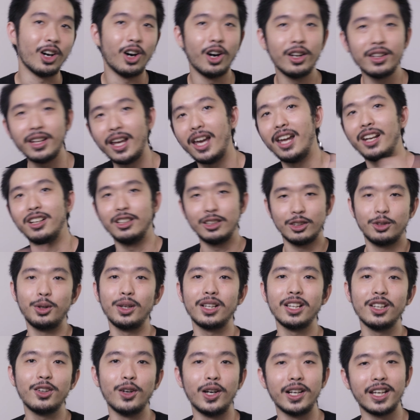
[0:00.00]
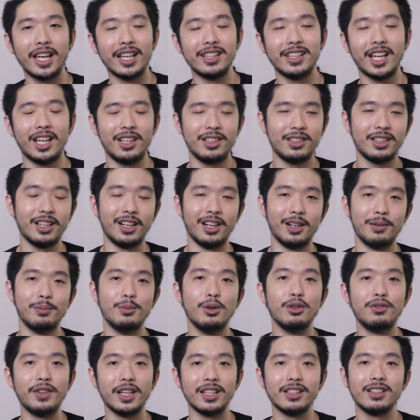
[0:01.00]
on and quickly go and get that
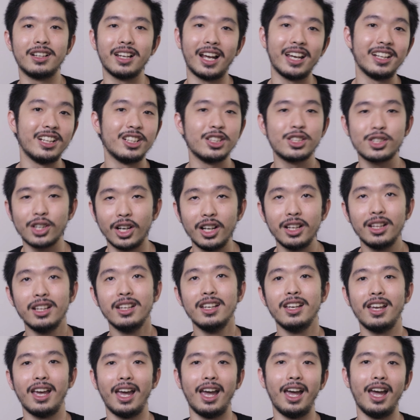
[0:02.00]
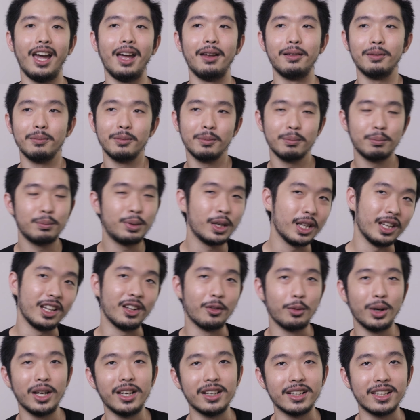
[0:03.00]
moving gliding shot and put it
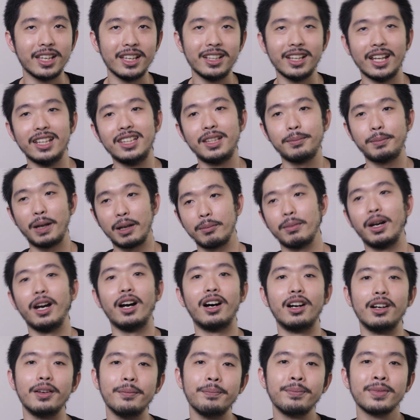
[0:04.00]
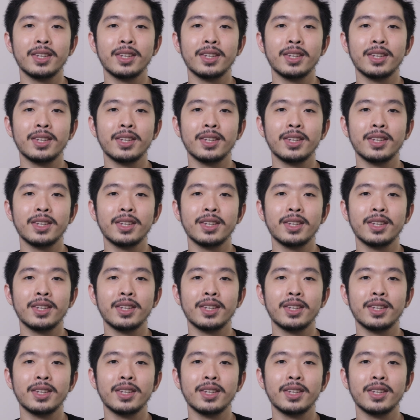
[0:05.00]
away again and take back my R.